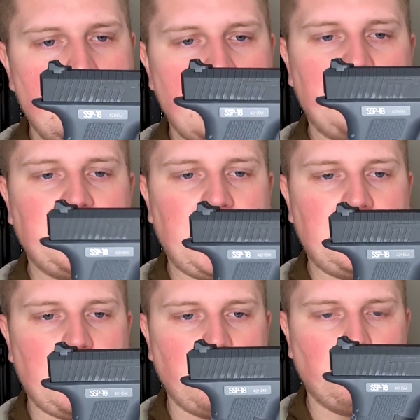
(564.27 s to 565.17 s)
and then
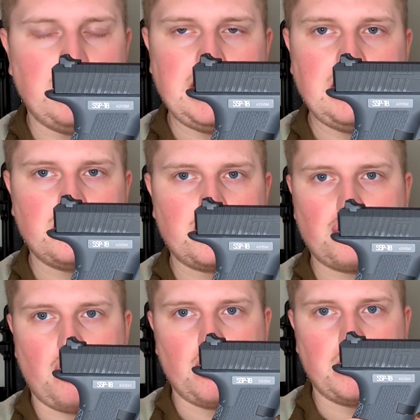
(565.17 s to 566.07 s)
a really
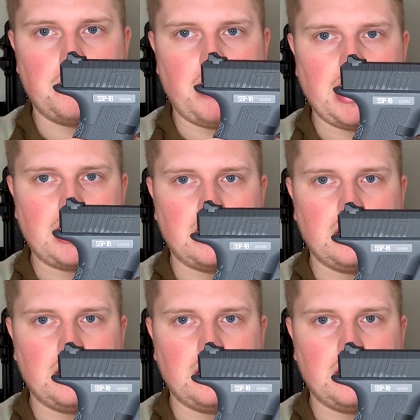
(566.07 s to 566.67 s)
strong brake.